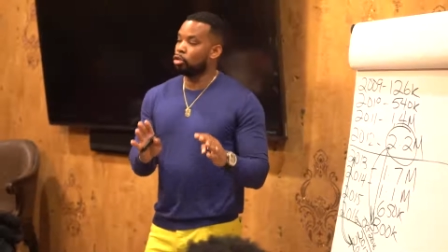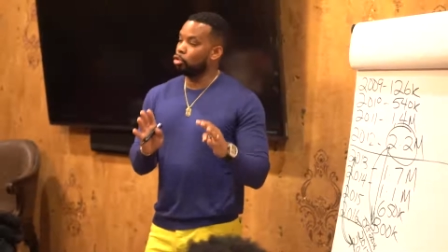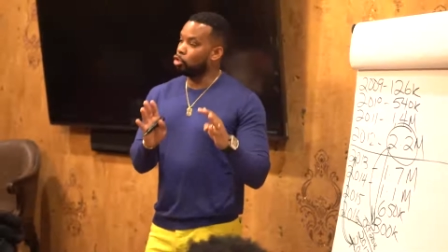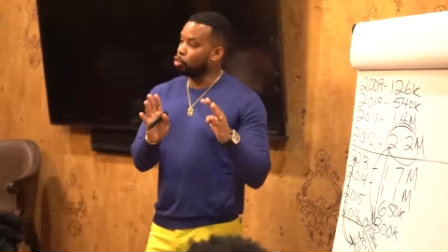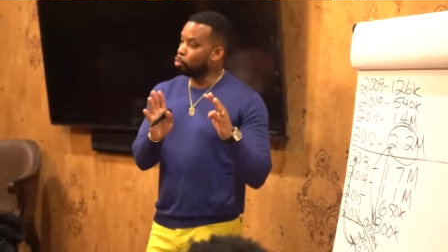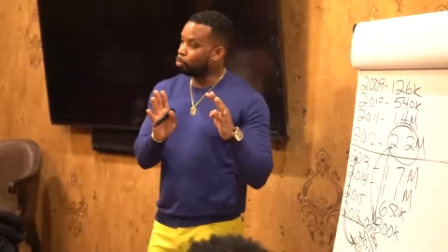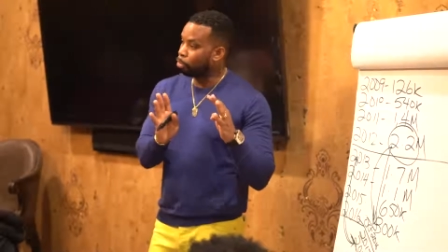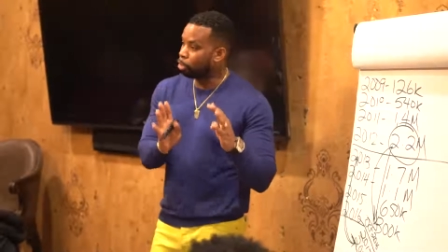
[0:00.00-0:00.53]

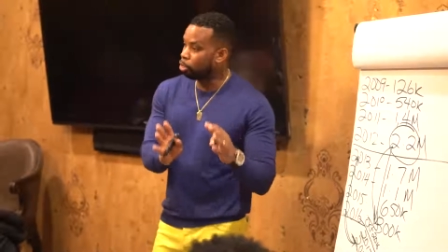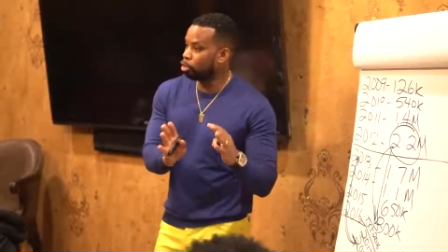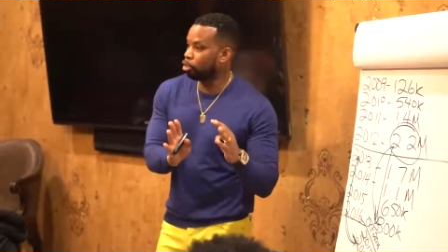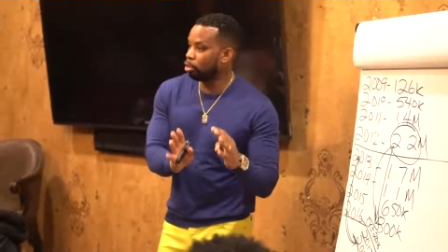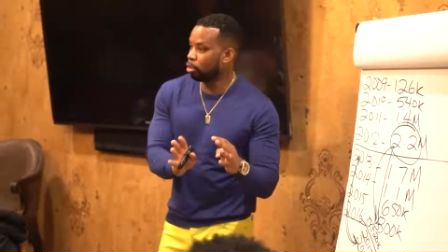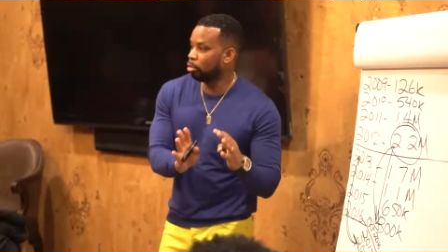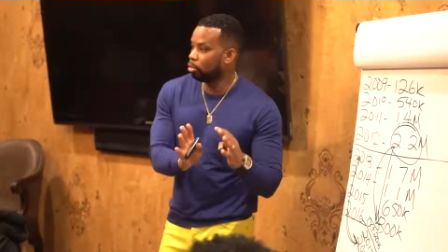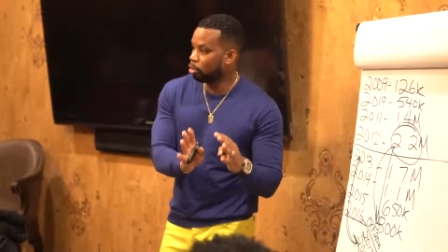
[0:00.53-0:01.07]
You put
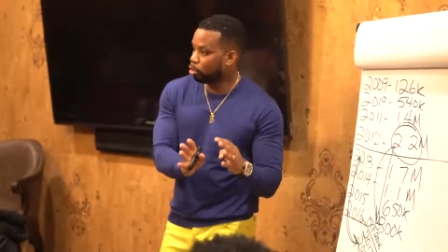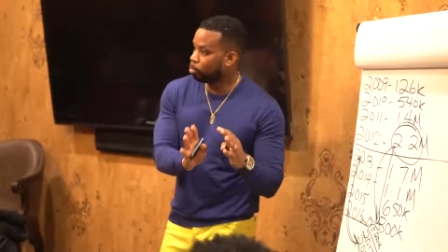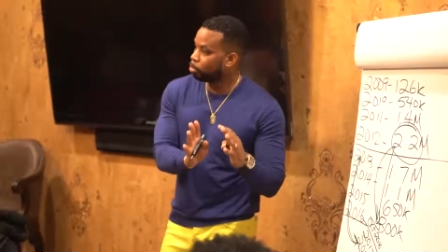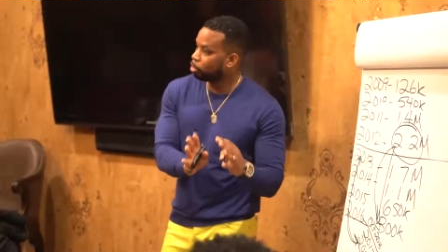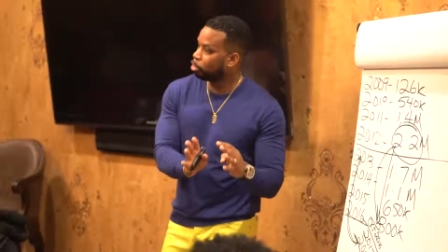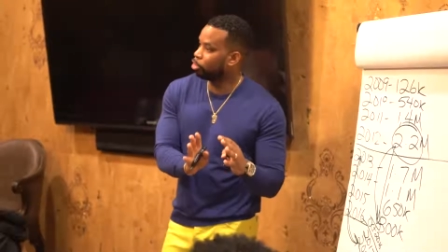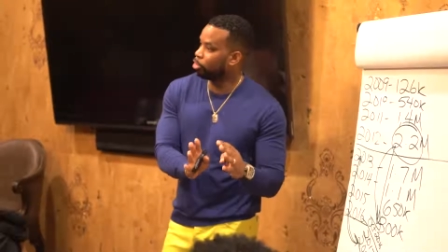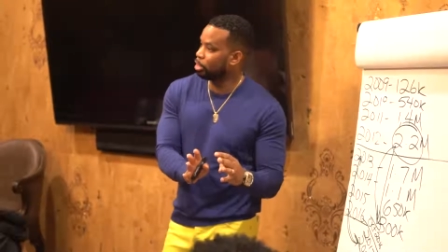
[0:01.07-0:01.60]
your
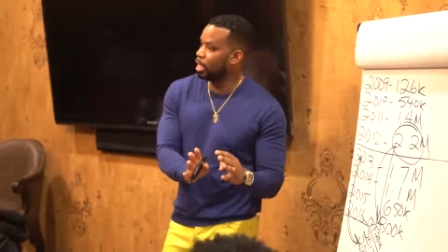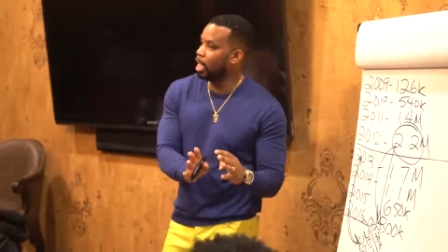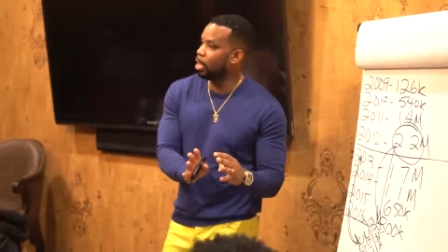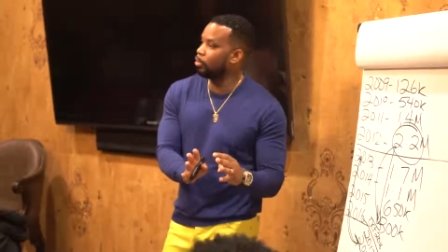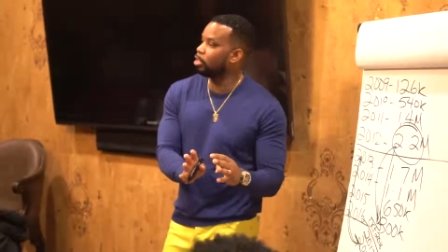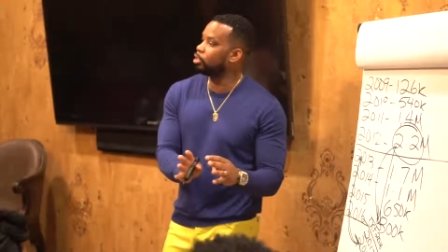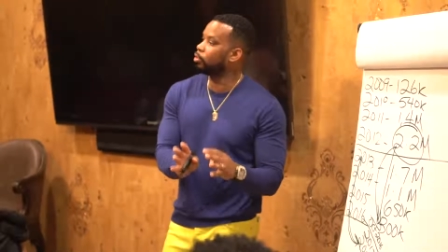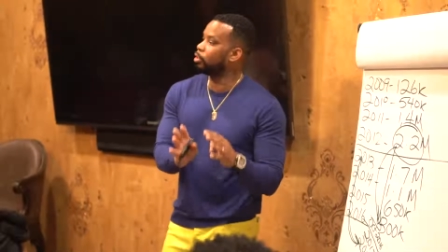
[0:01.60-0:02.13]

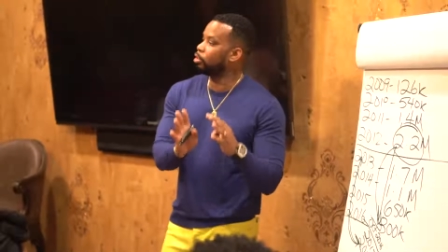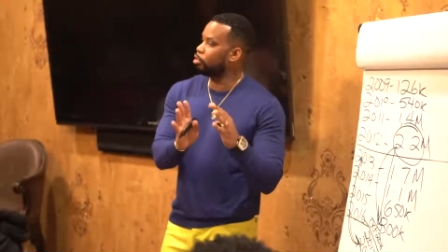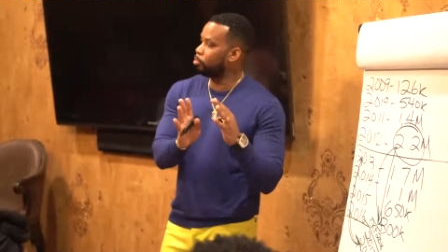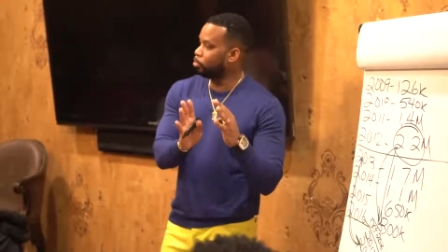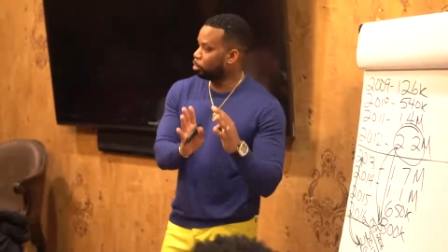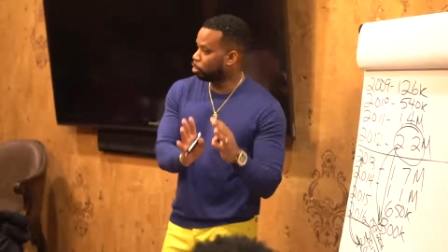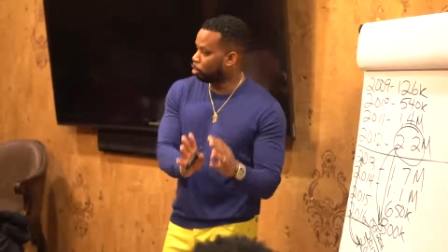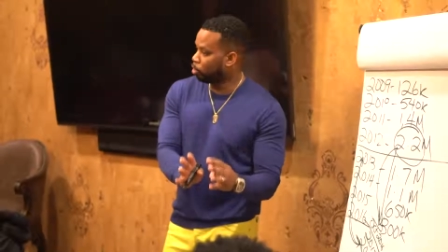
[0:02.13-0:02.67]
time into it, you
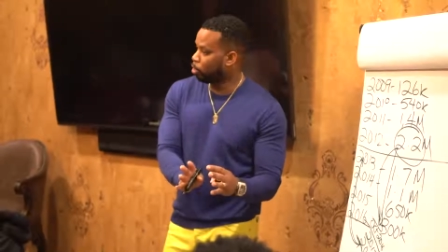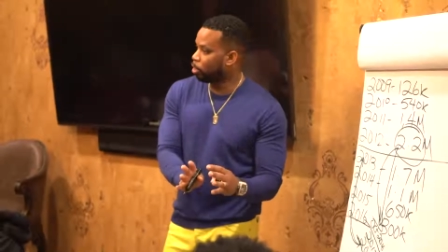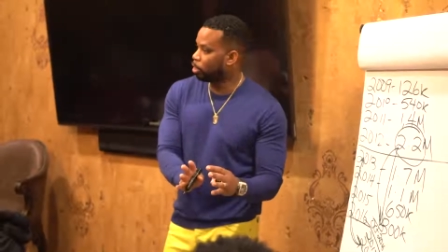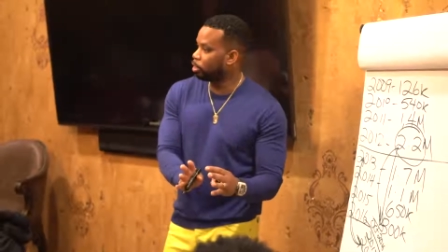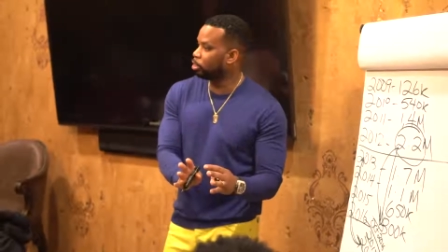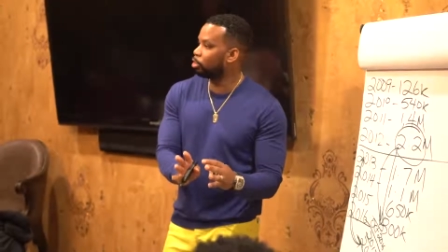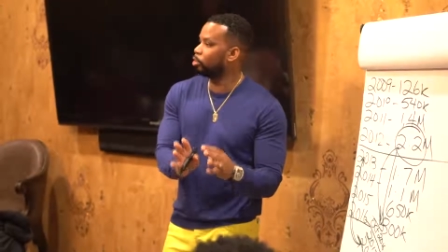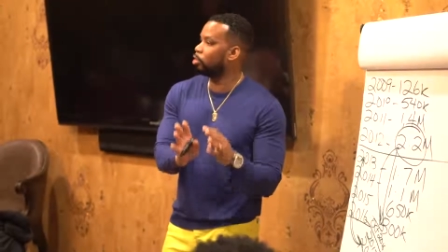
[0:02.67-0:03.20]
put your work
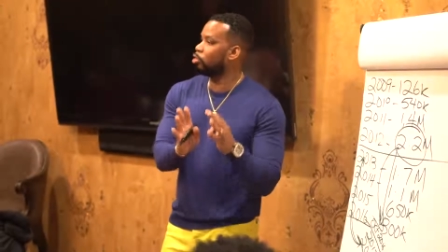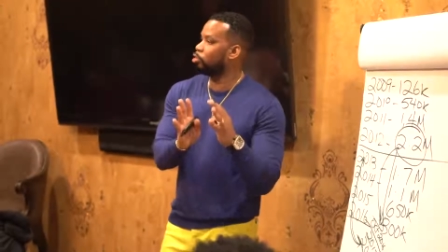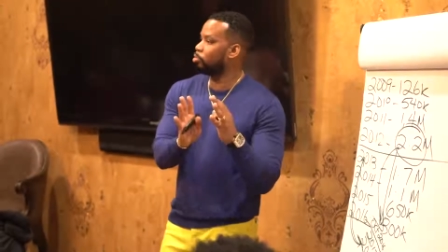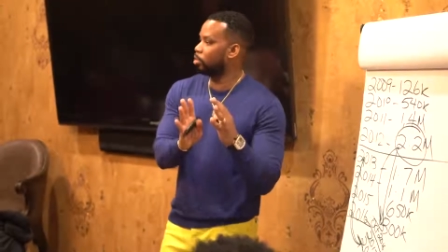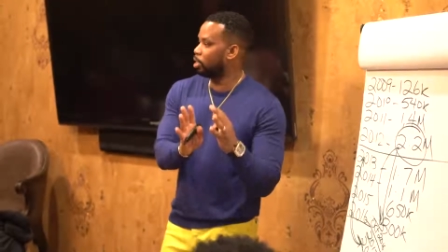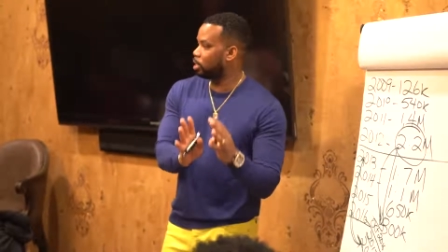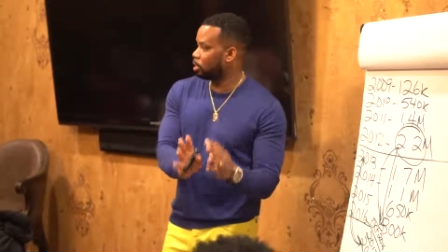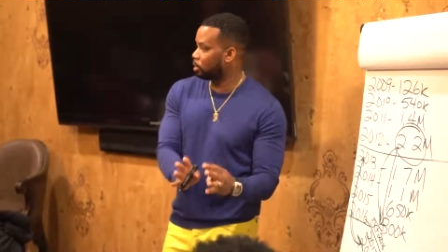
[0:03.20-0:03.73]
into it, you
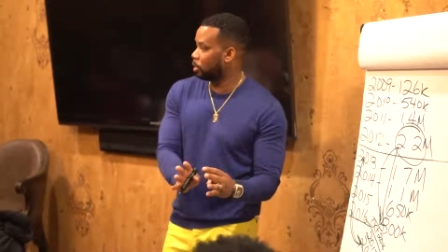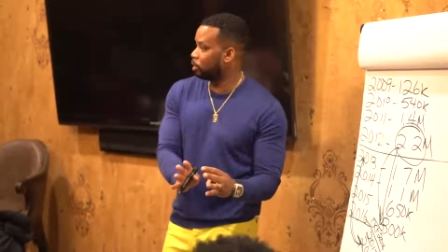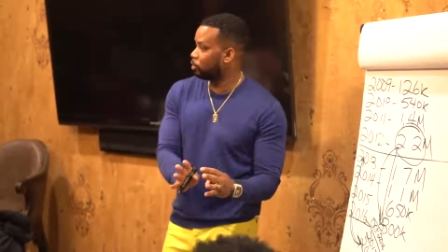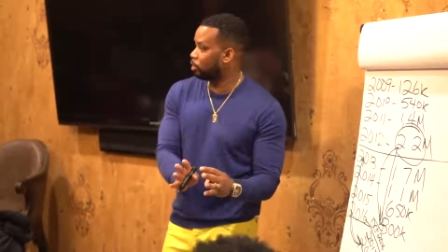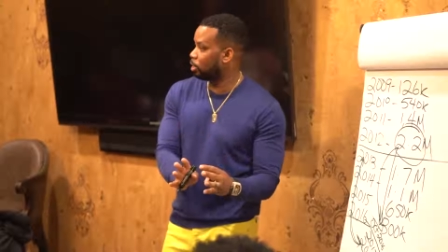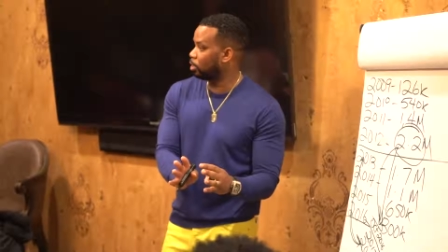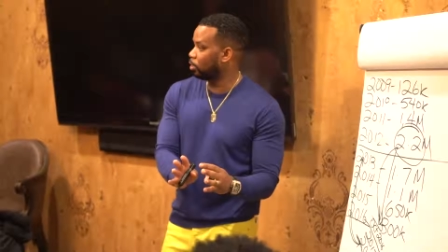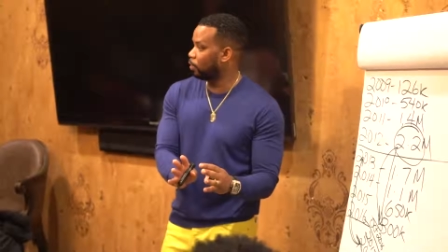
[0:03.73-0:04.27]
be
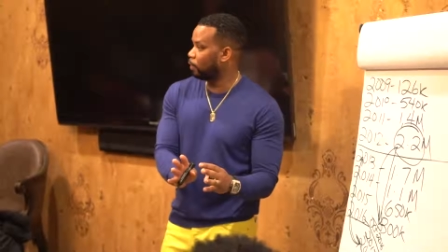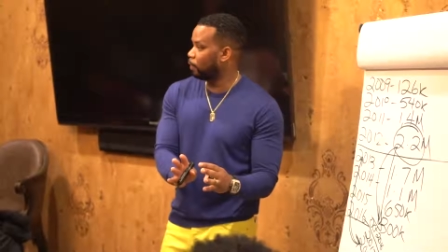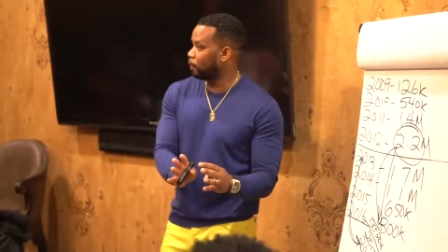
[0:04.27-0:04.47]
consistent,